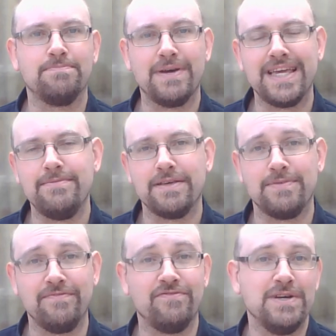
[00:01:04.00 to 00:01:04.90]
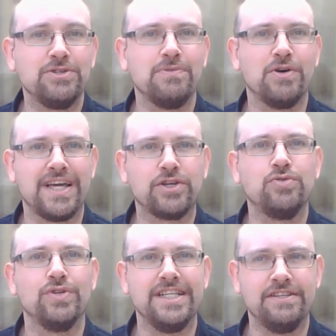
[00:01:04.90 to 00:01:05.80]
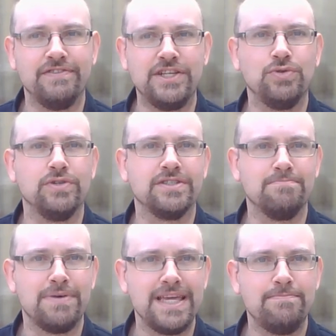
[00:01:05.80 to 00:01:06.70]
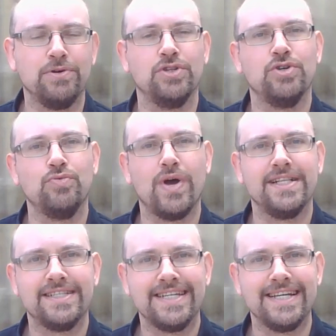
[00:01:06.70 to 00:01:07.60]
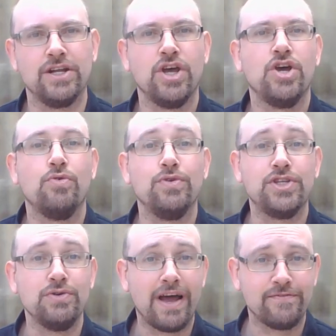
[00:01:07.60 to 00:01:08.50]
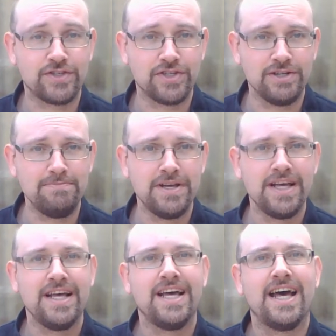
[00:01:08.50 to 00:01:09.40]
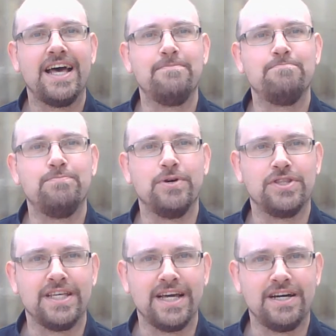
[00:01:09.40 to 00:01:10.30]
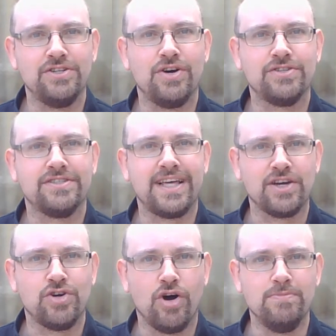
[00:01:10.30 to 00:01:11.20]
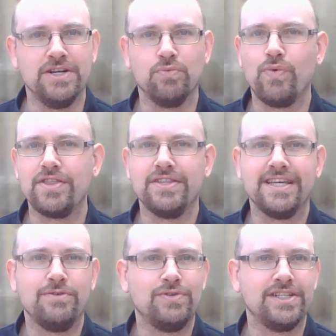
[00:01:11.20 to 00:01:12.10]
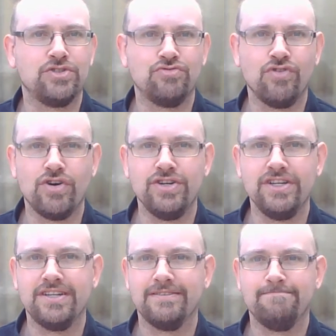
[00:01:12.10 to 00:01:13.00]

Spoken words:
the information about the actual individuals and people who went in. We do have some, but they are not that common. Whether they were destroyed,